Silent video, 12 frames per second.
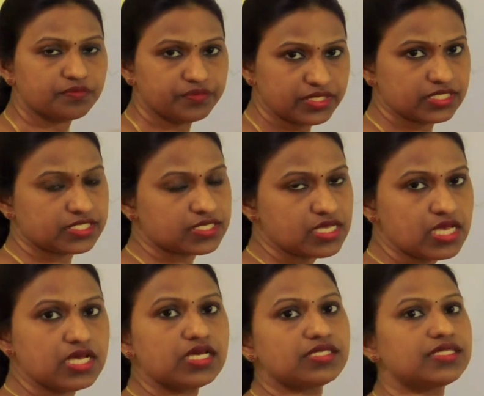means
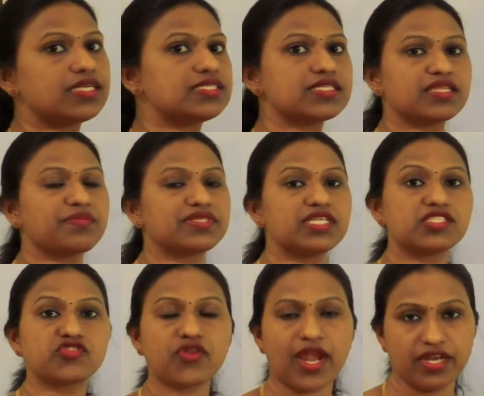that is nothing but the
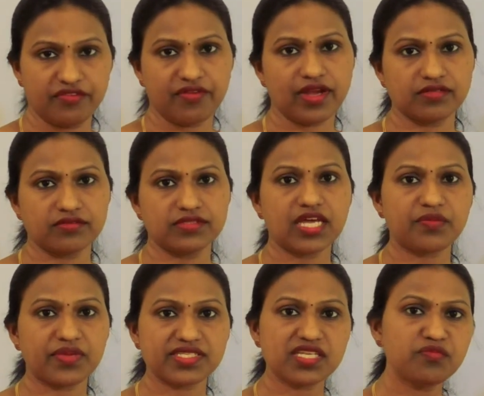stratified. They are
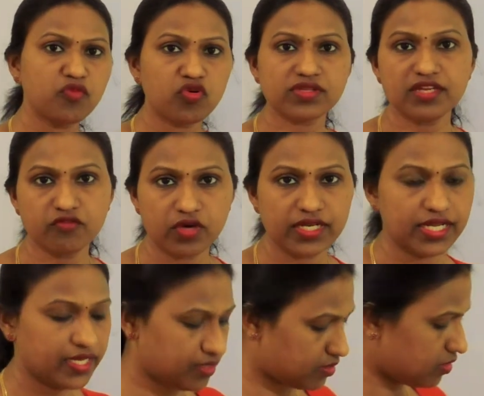present more than one
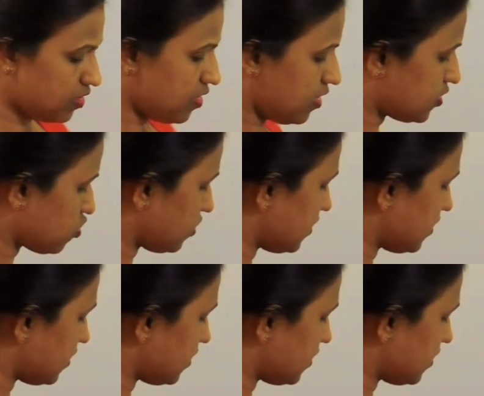layer. So